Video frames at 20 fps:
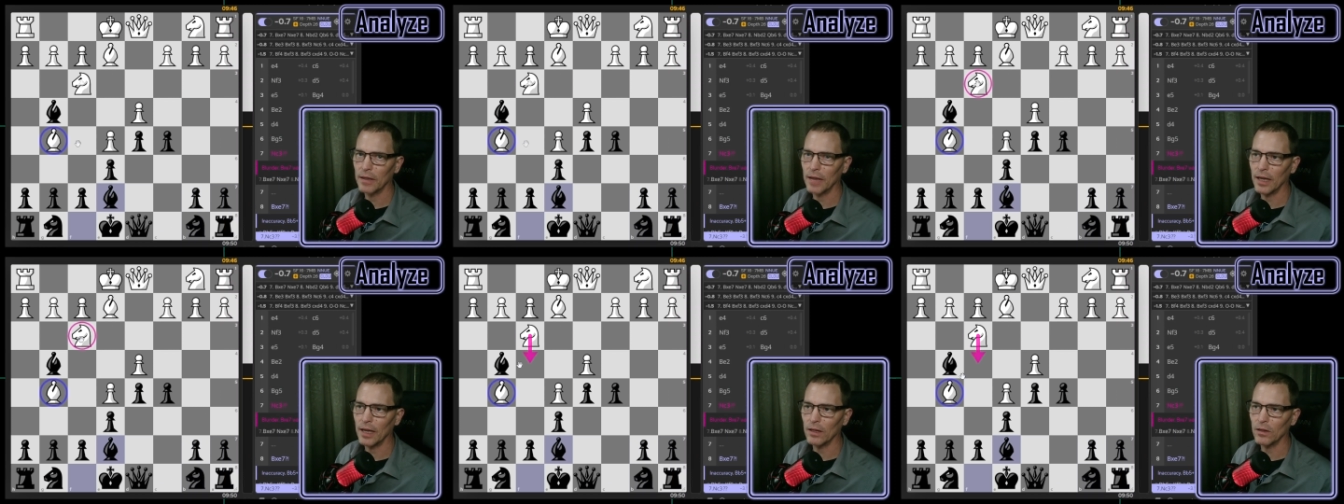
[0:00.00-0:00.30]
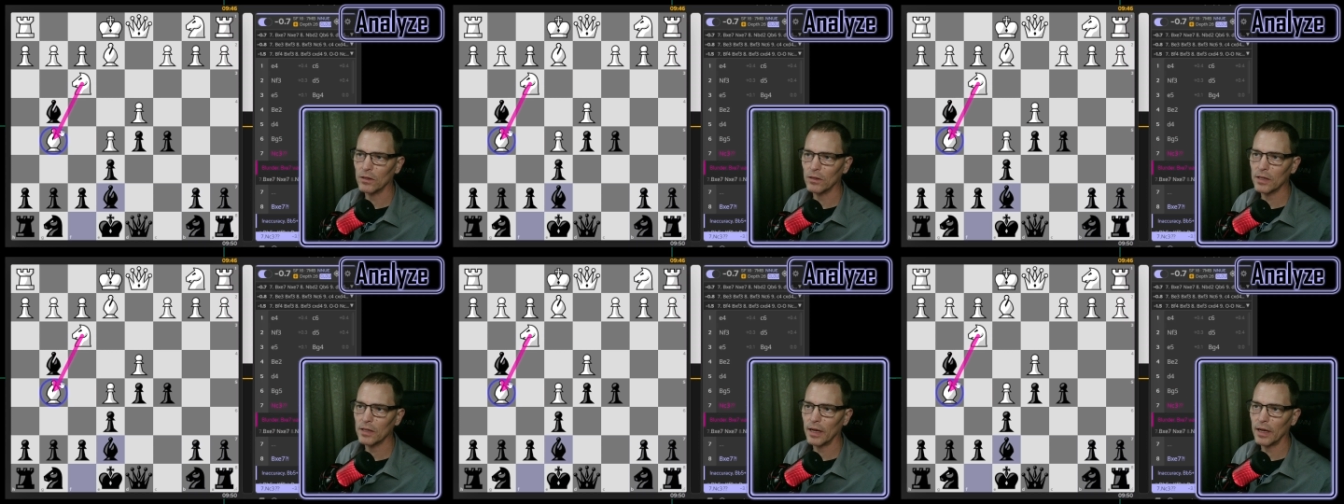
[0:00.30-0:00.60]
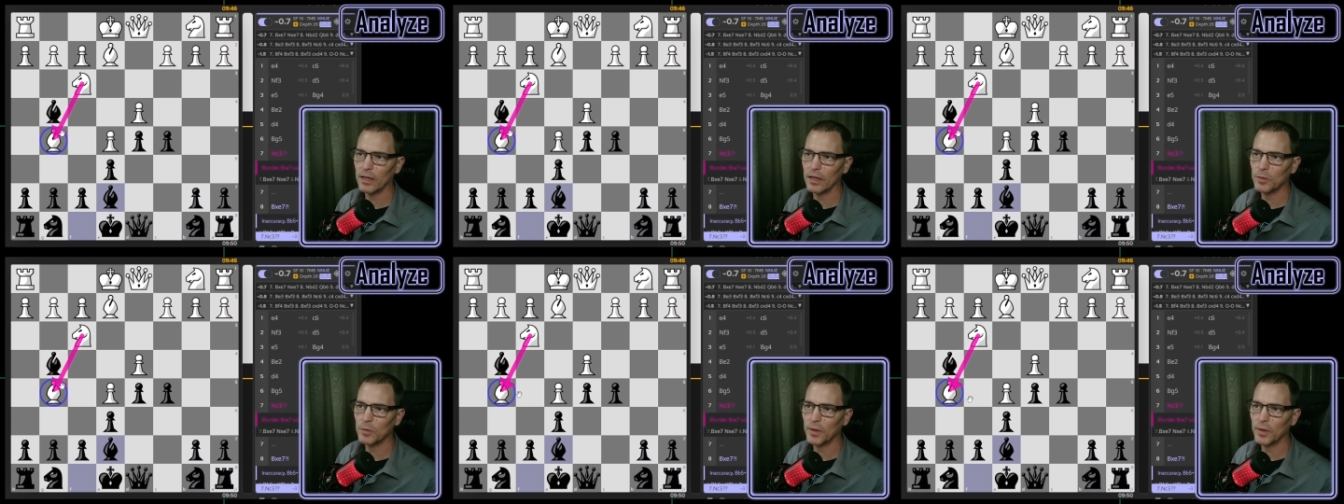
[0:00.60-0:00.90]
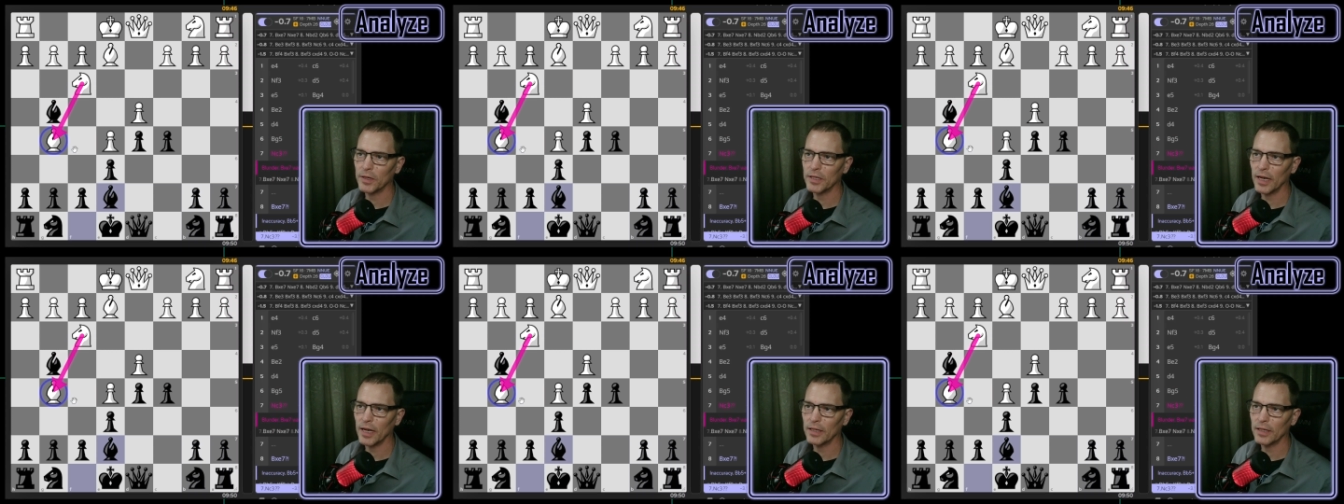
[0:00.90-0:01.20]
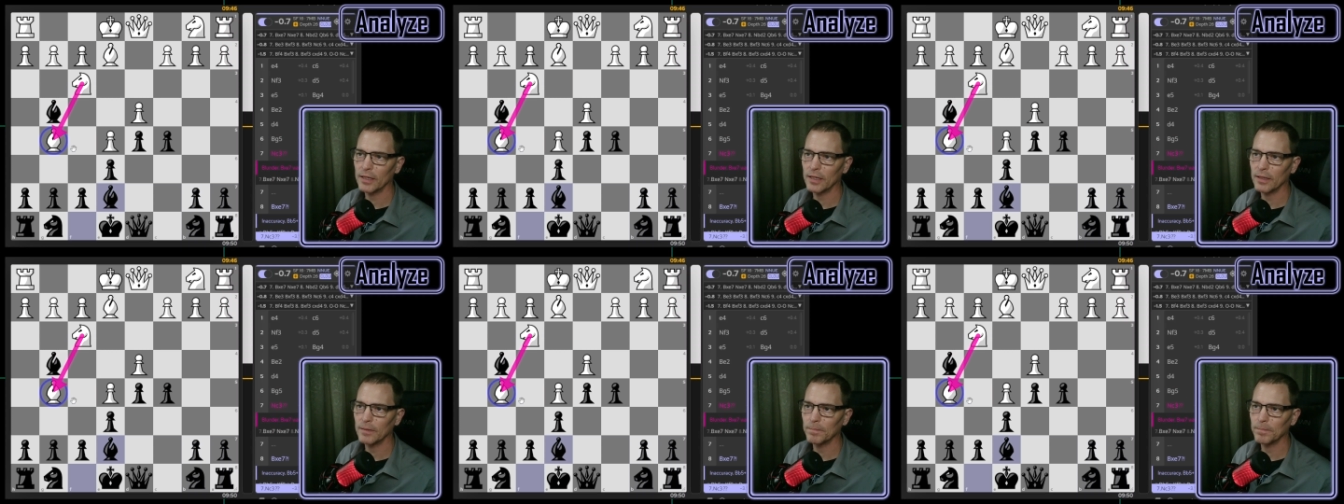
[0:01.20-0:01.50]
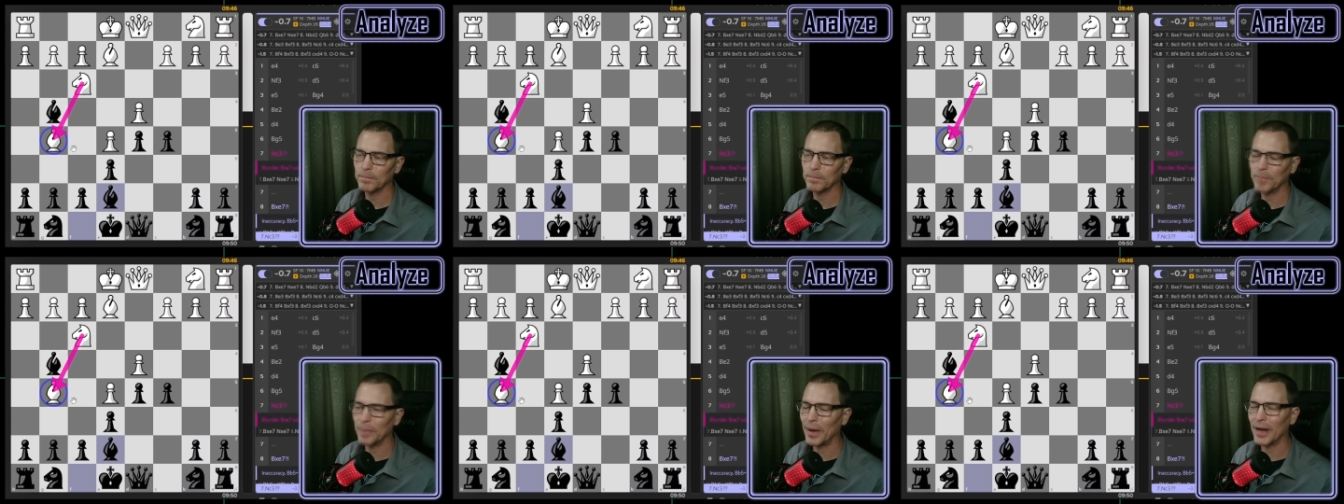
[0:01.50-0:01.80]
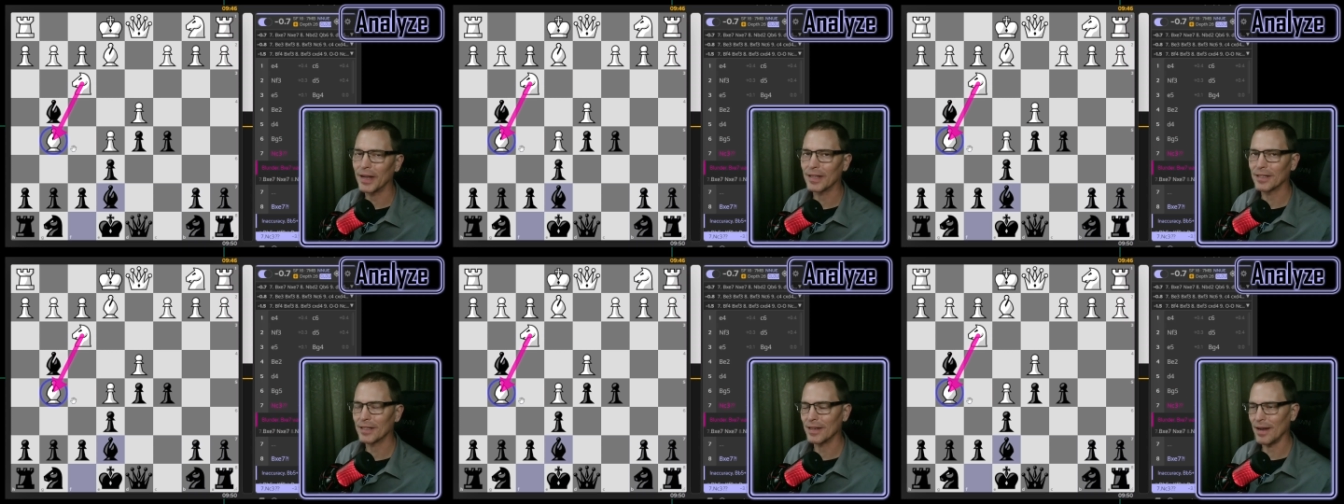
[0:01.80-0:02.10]
It looks like it's protected,
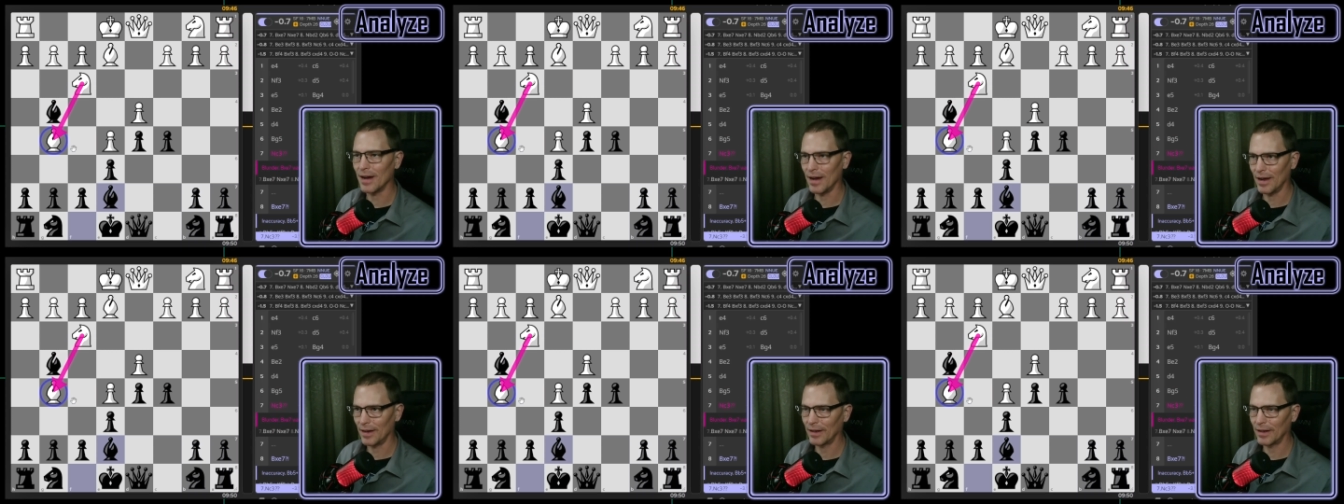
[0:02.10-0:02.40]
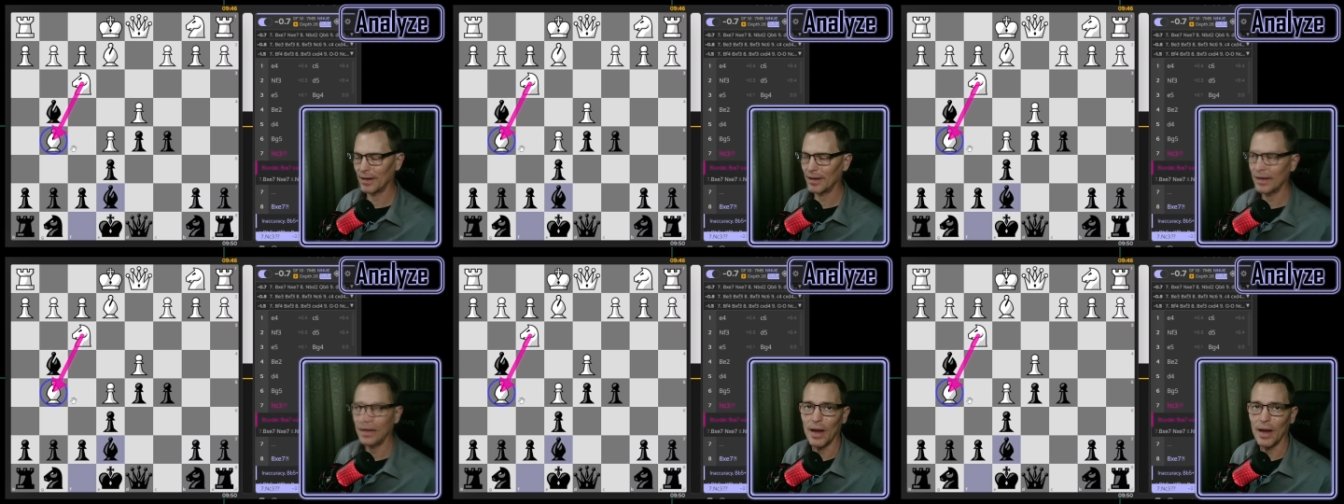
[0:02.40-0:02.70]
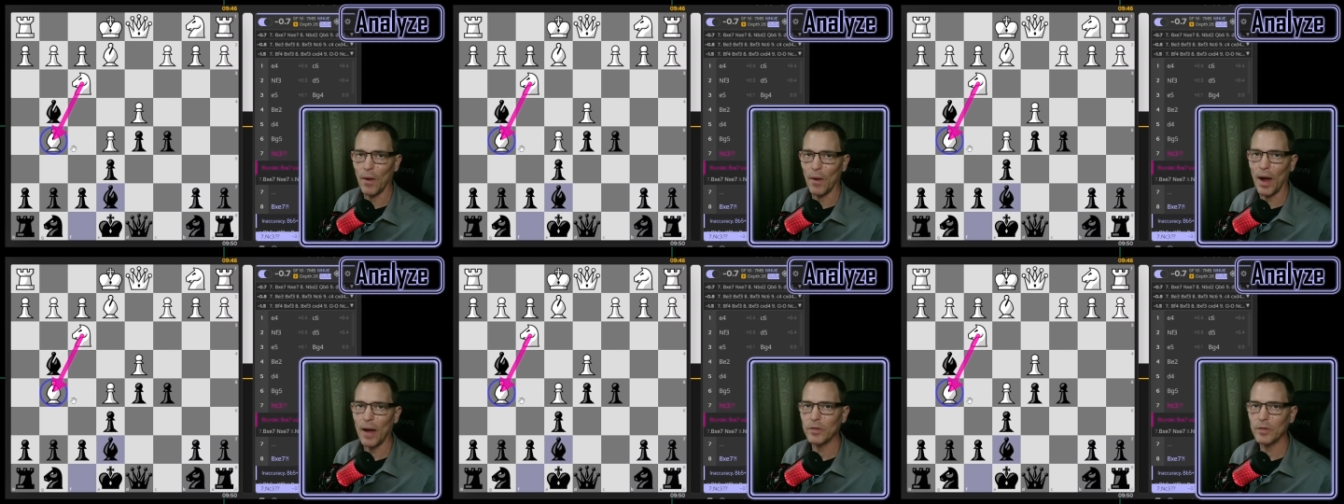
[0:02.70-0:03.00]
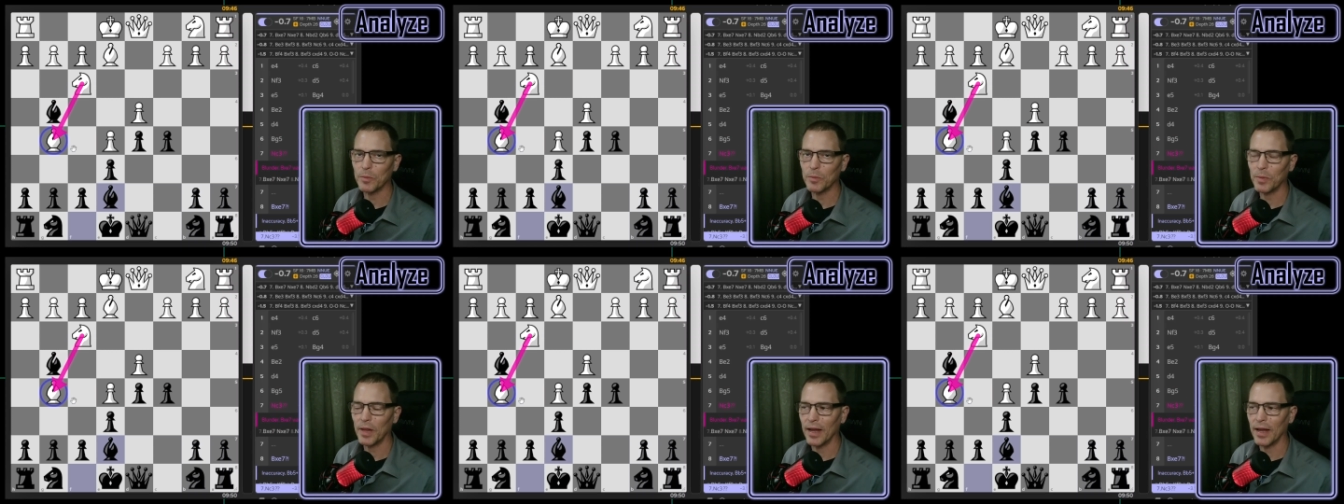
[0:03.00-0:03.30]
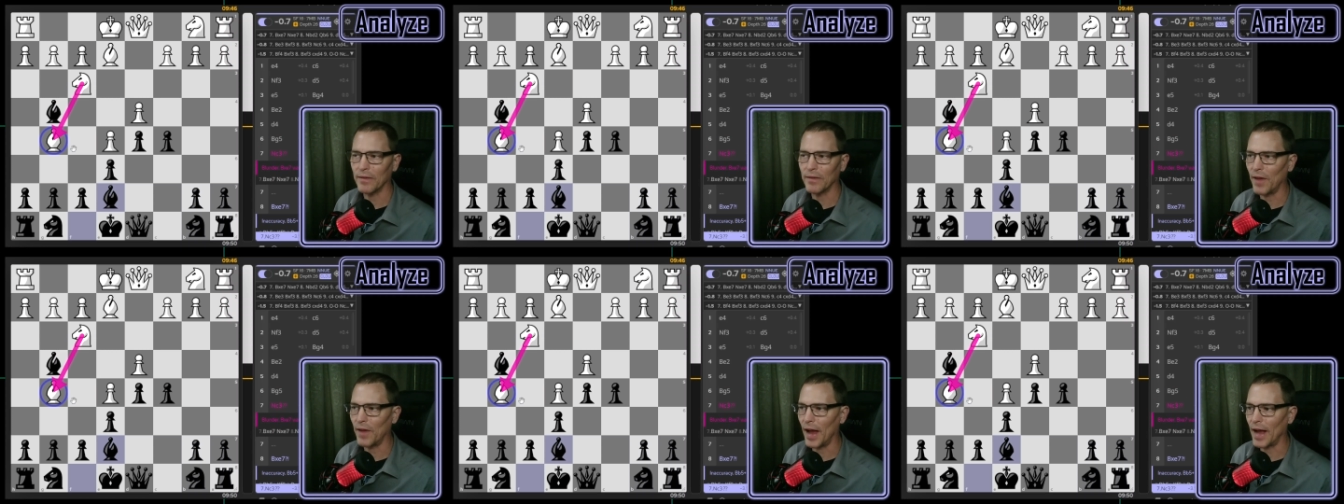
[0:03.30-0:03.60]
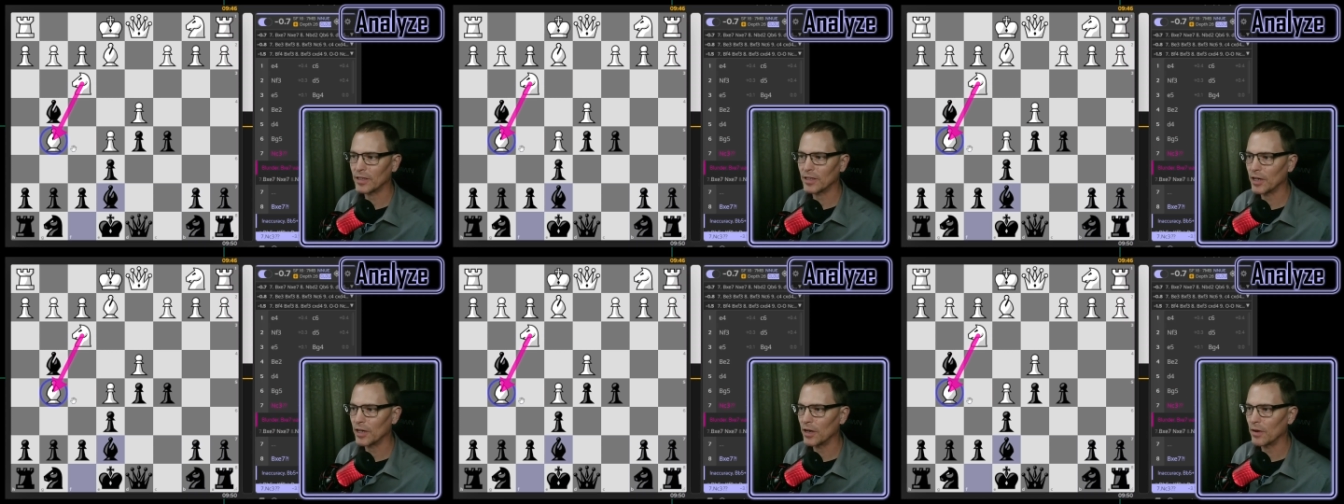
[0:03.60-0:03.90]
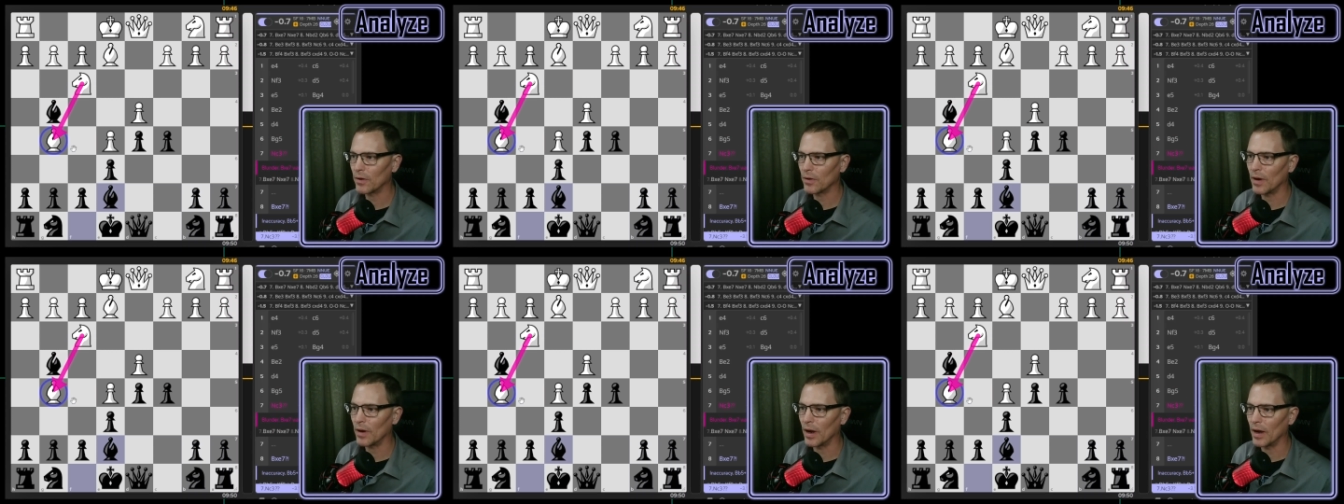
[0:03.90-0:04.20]
but it's not. Now, I was playing fast here.